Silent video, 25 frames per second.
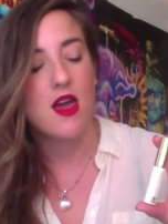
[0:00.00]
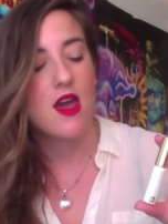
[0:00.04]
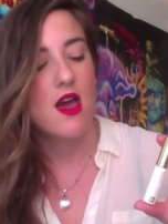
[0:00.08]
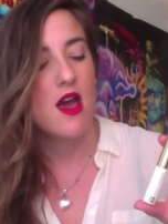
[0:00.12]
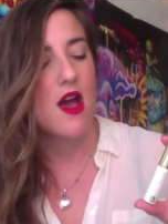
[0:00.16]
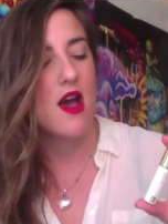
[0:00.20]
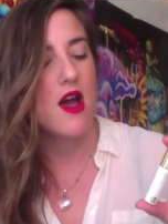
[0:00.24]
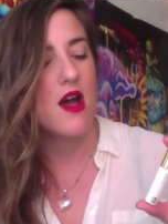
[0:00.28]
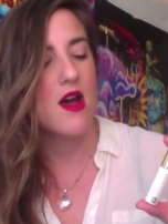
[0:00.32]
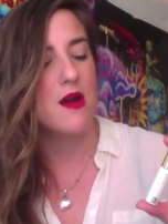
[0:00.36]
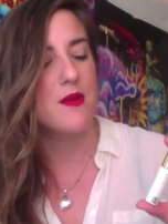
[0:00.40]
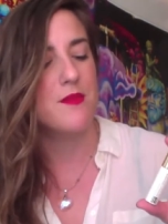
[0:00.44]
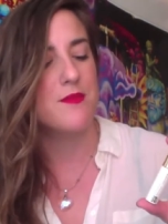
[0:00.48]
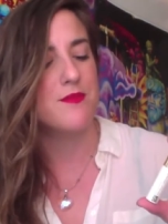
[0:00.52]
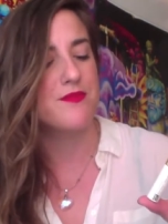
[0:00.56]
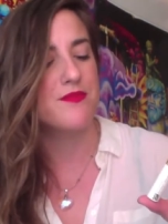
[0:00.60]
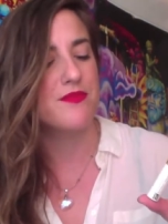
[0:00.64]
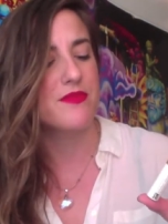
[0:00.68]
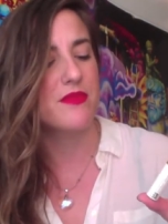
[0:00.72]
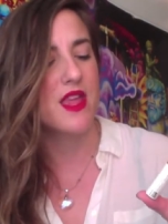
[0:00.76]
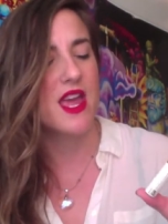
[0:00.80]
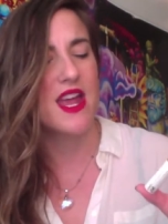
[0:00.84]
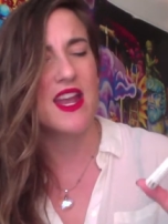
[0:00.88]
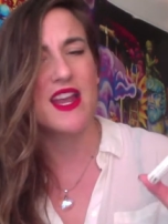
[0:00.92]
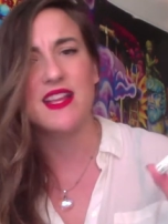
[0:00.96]
And
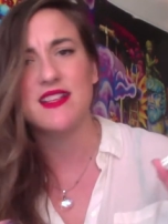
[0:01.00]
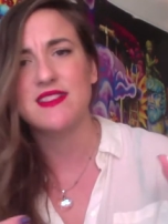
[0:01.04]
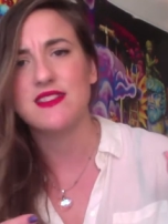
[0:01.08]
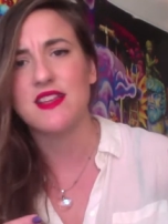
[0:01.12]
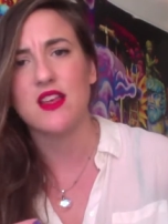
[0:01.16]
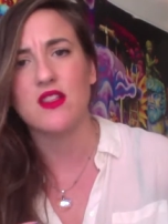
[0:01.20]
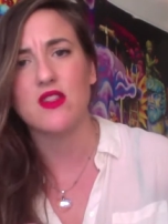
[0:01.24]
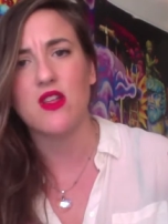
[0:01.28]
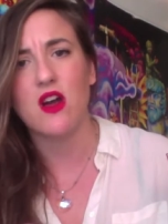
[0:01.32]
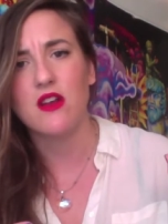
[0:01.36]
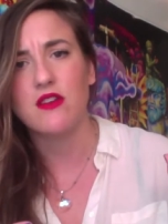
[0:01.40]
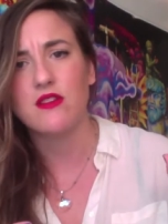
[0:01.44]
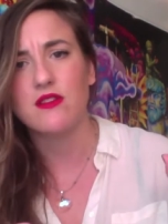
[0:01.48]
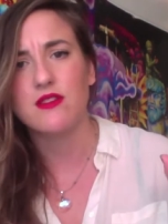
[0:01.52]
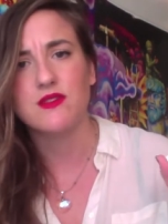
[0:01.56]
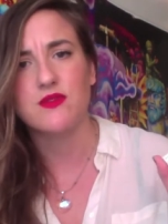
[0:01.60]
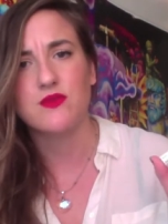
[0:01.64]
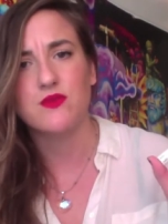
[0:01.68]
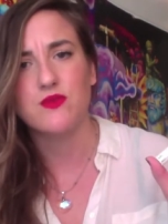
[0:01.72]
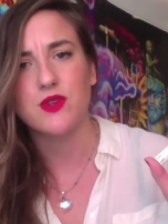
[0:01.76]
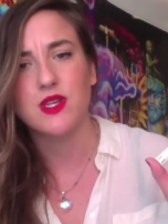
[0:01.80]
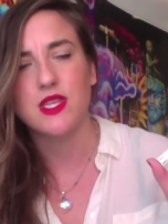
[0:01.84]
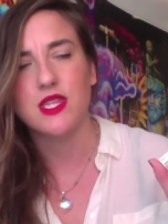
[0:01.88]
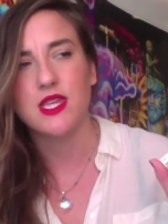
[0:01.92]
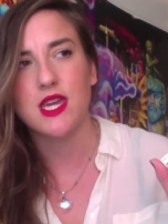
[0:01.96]
Estee Lauder
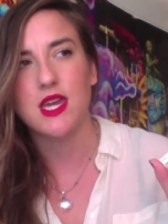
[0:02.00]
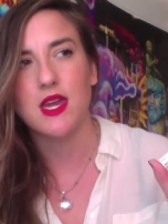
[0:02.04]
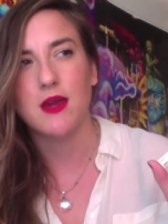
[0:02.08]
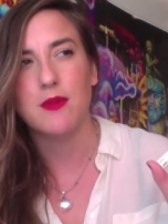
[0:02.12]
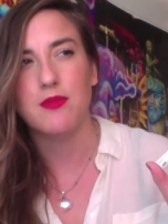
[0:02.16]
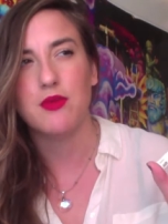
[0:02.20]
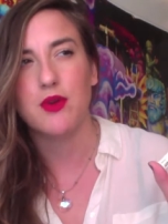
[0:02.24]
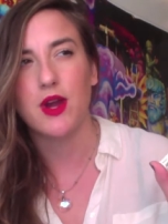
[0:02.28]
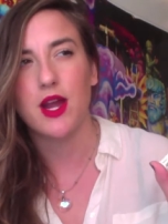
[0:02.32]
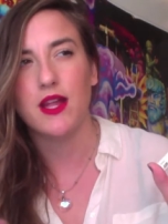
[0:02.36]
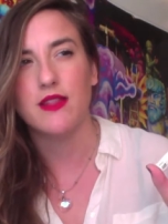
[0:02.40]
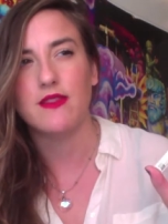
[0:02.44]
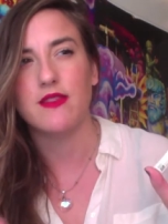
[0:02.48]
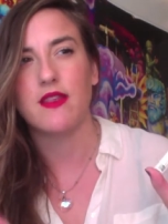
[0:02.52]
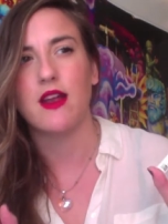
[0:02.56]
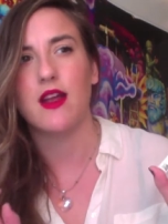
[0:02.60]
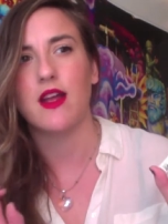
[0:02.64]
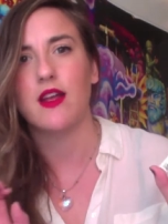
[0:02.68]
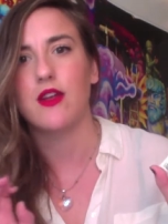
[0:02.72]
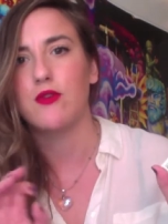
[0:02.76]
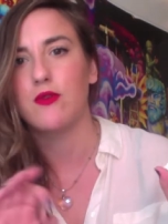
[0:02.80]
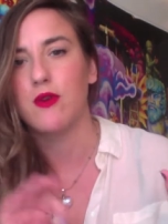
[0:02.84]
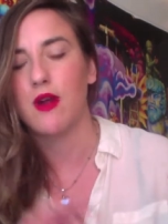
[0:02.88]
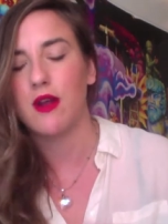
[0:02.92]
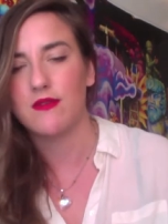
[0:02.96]
isn't really a brand that I
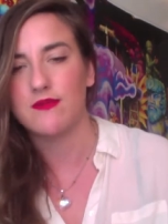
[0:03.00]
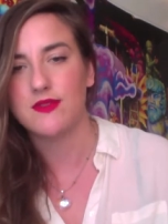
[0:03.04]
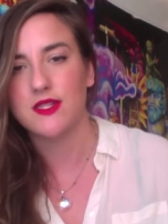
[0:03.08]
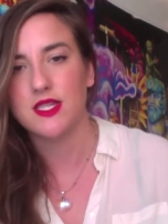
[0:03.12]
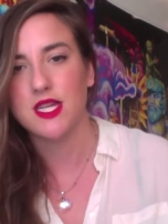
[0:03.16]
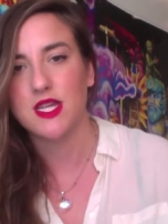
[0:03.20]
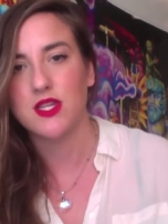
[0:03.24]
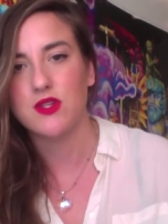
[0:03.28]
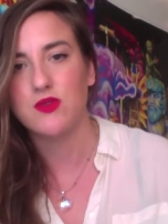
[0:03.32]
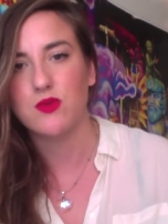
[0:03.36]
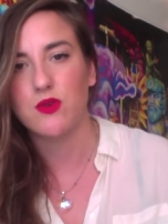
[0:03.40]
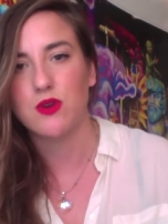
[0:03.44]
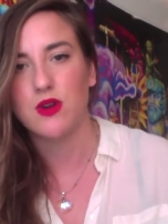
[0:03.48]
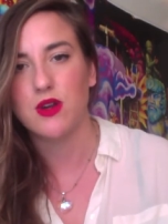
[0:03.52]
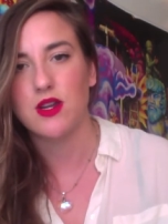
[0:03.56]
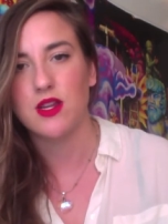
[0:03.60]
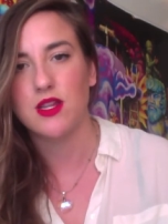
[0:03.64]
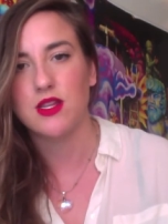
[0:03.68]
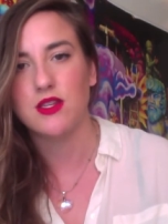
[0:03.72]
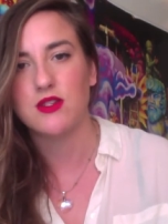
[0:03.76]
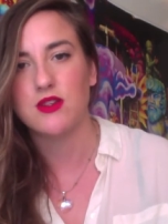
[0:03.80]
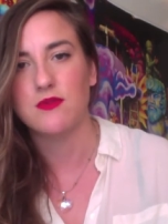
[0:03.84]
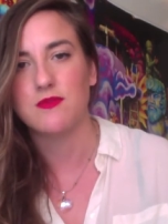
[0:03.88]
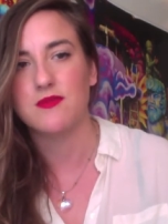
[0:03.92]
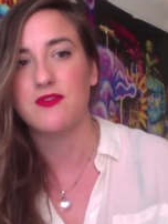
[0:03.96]
gravitate toward
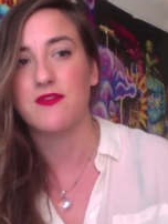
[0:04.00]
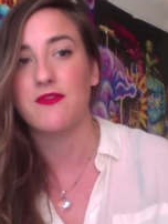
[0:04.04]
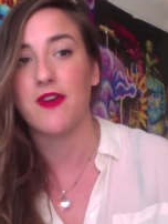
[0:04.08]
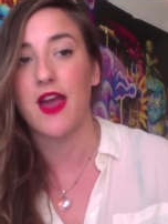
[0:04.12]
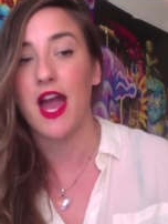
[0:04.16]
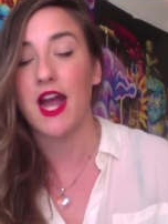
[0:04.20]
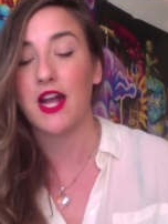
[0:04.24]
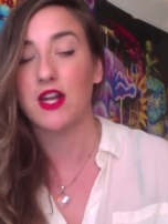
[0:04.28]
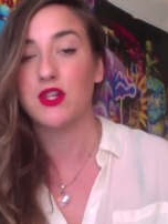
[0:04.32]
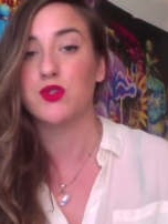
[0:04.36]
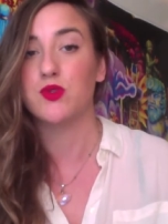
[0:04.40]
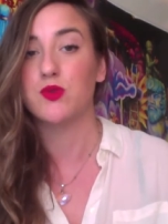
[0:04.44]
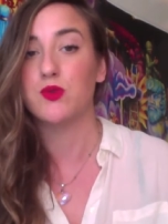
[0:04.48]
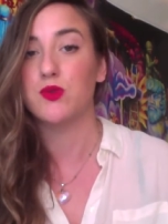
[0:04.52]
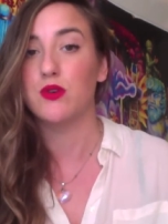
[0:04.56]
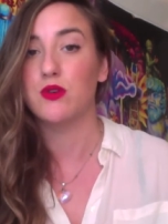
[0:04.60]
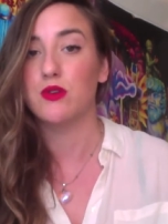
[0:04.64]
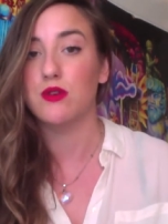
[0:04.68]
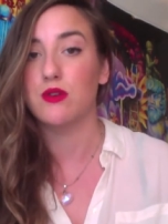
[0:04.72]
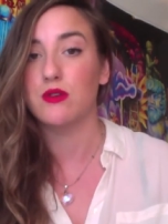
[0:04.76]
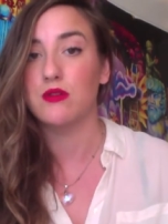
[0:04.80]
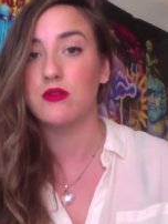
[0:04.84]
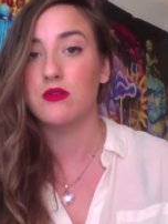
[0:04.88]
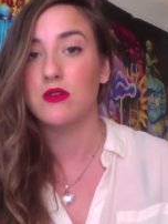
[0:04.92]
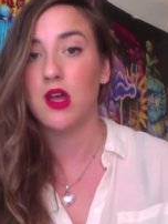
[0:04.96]
in terms of
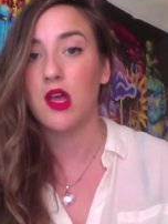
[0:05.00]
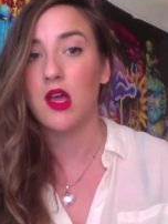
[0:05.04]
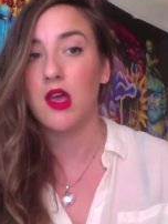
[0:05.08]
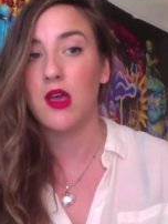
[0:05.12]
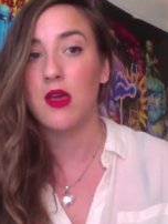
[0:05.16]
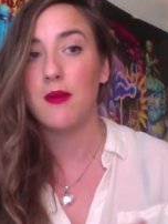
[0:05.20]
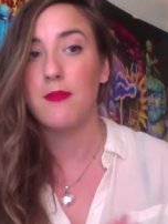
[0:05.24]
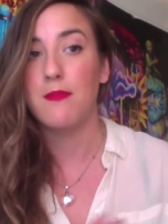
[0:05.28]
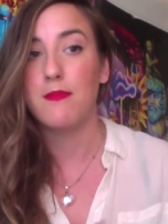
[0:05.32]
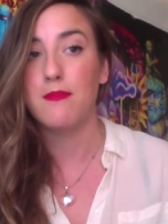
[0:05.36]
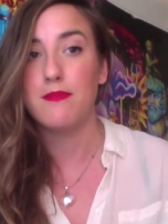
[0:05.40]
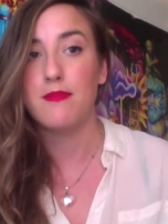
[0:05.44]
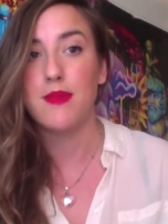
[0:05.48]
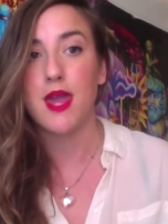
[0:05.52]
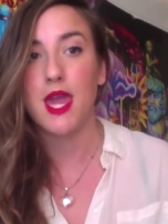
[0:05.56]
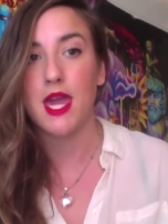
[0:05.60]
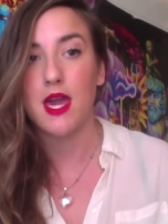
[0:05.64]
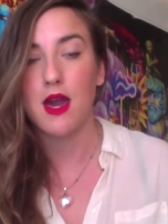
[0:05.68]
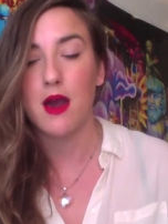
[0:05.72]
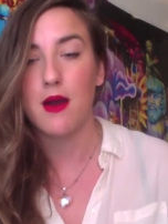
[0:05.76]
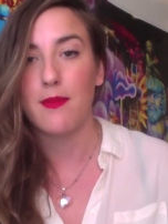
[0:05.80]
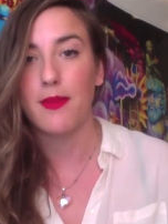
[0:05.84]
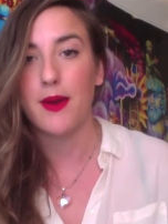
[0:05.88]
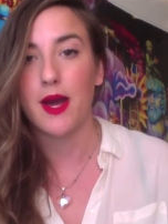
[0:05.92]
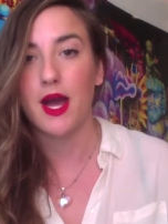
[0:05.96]
actual
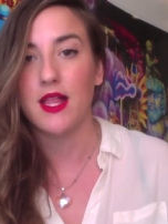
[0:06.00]
makeup.